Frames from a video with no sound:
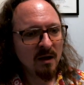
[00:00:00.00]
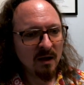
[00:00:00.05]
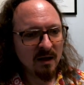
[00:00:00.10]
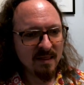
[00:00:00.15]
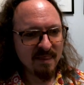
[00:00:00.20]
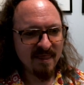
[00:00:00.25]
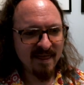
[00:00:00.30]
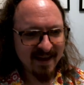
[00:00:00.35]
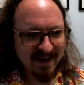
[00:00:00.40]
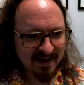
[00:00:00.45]

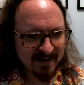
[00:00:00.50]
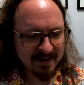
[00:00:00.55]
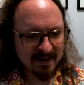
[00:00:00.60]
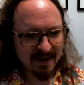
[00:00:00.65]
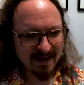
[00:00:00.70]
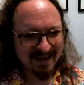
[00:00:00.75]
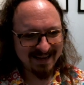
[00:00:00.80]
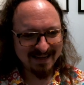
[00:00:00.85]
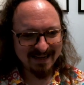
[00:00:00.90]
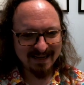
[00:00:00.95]
Then
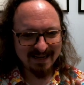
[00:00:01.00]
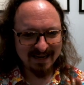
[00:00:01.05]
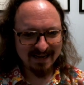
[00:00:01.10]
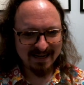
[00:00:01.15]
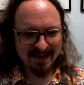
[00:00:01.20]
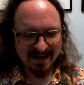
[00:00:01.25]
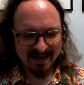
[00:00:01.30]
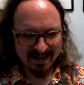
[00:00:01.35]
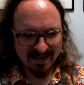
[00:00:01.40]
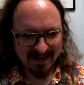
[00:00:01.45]

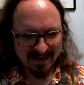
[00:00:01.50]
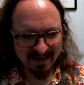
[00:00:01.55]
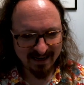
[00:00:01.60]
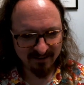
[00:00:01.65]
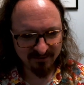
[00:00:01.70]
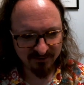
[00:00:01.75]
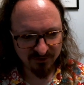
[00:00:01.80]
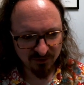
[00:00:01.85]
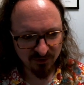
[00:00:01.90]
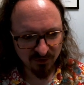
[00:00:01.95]
I
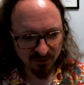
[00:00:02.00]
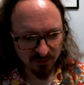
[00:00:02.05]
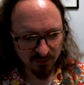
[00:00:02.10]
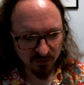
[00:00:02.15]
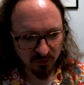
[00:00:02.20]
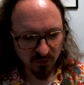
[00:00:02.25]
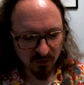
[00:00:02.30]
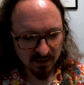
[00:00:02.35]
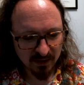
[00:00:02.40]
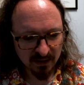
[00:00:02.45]
have
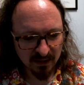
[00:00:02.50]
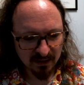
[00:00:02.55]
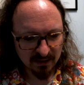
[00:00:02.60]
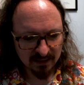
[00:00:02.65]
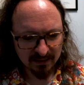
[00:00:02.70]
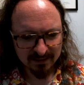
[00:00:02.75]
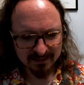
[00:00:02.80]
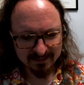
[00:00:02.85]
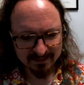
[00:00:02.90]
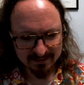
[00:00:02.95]
to
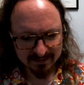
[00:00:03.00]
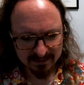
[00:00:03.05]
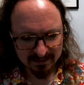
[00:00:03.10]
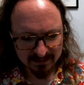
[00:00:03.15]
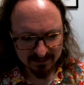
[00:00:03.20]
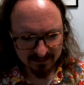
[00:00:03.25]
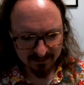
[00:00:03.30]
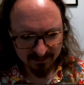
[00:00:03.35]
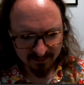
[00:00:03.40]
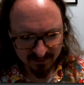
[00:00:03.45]

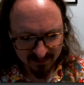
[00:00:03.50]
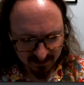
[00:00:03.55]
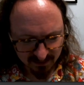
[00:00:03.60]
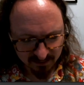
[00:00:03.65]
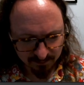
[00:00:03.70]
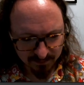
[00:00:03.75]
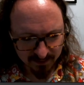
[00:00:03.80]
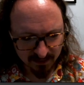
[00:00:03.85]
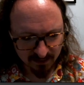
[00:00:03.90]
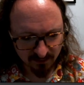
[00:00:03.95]
think
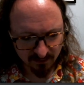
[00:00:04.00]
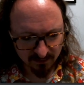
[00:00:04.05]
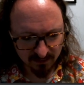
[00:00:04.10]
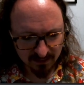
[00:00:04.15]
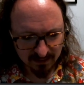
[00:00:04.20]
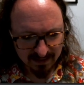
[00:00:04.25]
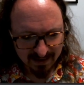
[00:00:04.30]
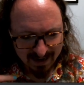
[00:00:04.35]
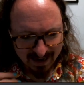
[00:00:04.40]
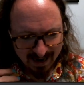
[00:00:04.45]
about
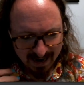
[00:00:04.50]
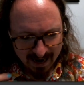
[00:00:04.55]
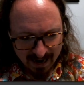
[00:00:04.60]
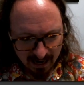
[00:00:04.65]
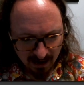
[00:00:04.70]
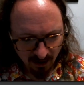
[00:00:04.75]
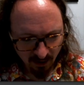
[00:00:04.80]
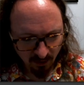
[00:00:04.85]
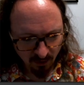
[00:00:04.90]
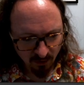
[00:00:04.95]

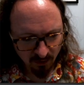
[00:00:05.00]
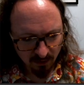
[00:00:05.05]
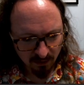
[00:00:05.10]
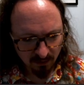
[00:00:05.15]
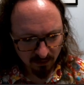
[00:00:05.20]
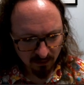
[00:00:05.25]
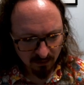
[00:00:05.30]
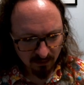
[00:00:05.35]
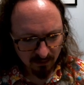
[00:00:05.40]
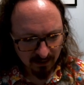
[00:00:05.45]
how
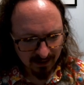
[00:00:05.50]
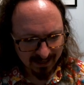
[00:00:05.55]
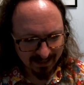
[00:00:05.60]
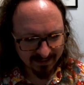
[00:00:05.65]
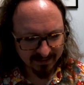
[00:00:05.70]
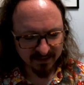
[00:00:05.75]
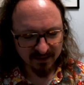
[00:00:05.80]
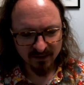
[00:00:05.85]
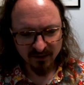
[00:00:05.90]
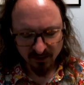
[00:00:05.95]
I
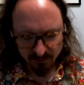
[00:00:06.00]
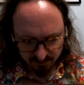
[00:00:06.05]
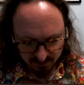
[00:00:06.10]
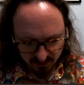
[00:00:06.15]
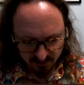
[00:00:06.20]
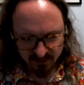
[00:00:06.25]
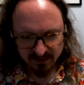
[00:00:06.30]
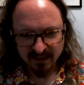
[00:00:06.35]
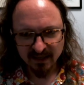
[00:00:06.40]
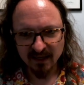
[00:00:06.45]
can
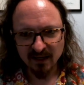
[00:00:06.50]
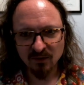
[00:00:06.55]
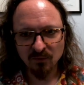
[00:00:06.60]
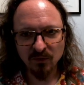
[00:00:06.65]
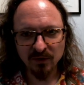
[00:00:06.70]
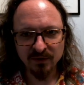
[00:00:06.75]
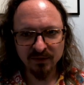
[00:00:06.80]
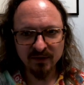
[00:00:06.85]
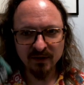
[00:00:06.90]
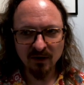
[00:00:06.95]
communicate
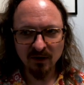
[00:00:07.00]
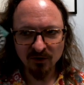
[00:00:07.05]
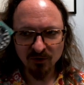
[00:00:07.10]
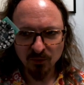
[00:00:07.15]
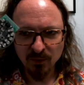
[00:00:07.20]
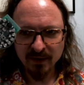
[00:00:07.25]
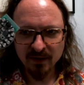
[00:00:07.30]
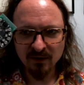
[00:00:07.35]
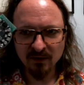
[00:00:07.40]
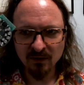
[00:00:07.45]
with the
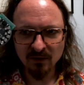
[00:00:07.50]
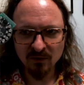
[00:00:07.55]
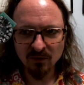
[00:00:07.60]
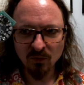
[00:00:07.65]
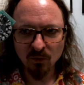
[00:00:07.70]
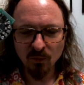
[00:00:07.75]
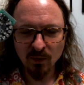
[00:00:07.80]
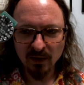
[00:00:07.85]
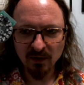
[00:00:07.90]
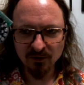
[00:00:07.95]
Arduino
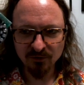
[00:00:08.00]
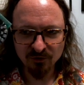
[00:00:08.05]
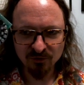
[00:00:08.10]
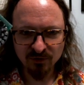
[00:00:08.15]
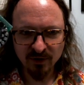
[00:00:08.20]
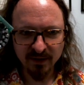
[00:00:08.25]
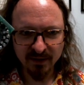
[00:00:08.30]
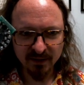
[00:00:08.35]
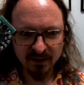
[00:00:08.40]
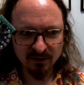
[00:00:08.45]
while it's
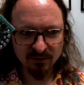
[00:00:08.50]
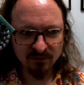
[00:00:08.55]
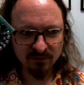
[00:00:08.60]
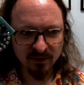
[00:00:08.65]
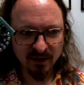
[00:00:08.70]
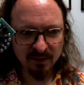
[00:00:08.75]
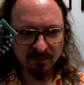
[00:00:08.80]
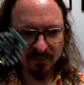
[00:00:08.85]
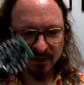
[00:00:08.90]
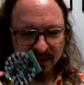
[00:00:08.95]
running,
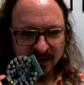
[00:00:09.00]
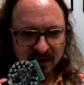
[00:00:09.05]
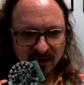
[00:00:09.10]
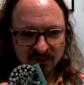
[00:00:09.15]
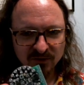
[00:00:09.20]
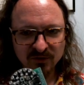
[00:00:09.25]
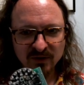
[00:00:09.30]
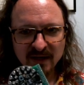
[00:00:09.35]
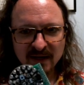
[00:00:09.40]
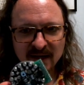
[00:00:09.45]
right?
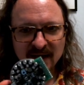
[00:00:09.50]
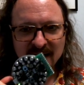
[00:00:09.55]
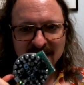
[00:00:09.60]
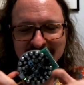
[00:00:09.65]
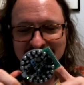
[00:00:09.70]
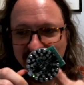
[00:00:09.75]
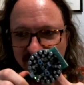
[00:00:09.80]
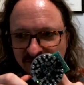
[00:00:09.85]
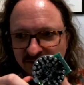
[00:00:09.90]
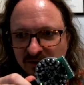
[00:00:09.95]
Because
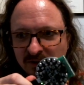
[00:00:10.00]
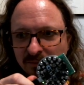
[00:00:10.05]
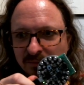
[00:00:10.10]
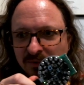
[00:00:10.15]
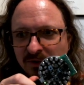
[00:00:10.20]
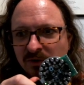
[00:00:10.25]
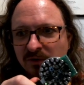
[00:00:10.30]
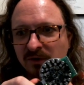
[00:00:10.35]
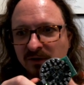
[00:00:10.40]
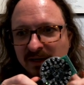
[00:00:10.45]
it's a
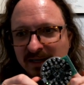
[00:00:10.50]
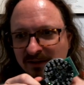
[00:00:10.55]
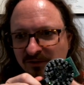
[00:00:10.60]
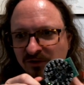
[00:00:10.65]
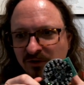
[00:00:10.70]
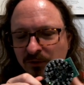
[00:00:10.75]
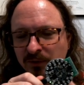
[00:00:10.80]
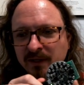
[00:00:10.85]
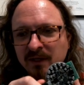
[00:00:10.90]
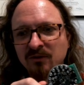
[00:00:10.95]
computer. It's
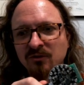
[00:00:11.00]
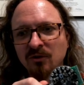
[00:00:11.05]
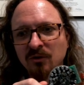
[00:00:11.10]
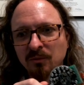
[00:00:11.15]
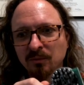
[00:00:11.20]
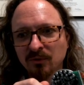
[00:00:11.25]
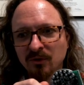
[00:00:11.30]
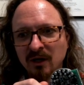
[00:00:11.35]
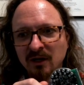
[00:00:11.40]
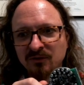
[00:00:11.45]
doing its own
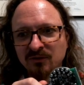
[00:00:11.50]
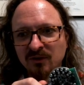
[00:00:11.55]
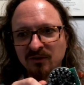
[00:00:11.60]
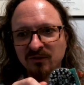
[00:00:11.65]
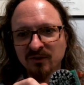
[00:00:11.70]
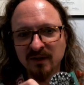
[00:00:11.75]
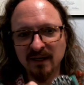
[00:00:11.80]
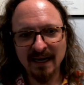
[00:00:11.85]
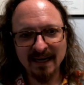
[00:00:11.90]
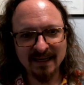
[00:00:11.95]

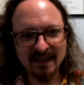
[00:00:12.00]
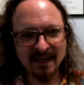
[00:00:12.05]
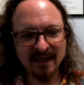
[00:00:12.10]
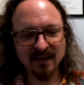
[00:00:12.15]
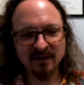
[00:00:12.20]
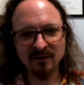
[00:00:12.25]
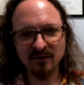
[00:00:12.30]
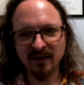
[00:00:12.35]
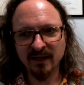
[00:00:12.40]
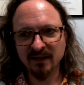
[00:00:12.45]
processing. I
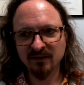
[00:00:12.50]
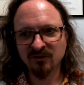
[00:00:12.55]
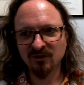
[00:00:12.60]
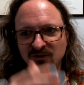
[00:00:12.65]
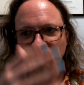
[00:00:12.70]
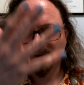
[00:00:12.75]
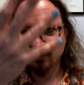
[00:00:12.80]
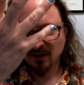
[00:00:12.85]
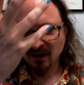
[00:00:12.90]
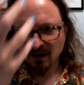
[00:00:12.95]
can't like
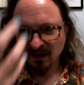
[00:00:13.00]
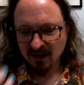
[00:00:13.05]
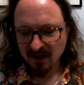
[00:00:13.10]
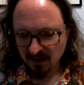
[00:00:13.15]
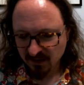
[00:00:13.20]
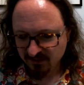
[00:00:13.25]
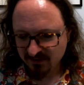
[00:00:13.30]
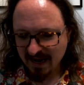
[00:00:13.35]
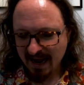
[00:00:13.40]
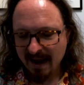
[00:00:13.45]
just
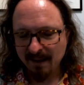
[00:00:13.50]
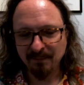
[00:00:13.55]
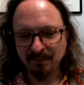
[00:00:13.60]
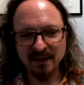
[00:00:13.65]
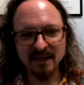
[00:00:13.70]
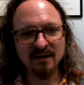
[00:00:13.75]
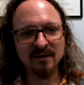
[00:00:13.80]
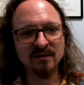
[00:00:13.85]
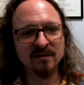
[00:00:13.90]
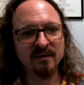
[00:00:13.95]
tap
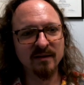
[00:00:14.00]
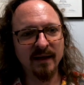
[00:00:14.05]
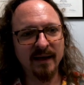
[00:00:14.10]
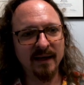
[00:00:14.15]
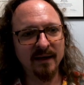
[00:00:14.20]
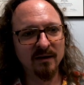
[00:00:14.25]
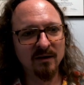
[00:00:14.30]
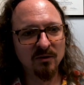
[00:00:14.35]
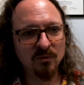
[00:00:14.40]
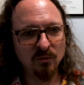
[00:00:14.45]
into
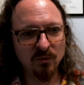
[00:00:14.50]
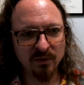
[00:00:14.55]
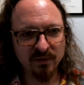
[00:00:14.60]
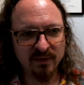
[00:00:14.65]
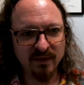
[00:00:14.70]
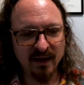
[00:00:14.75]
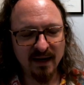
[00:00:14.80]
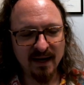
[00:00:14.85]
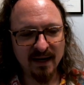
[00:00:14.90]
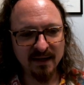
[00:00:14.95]
that with
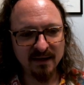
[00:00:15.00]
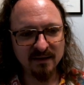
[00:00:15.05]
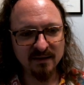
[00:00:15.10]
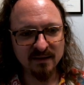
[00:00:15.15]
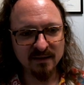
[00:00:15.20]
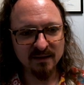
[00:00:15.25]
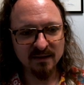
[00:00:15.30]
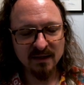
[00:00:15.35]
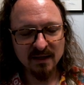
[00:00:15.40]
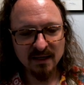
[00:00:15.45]
the
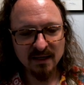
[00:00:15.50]
IDE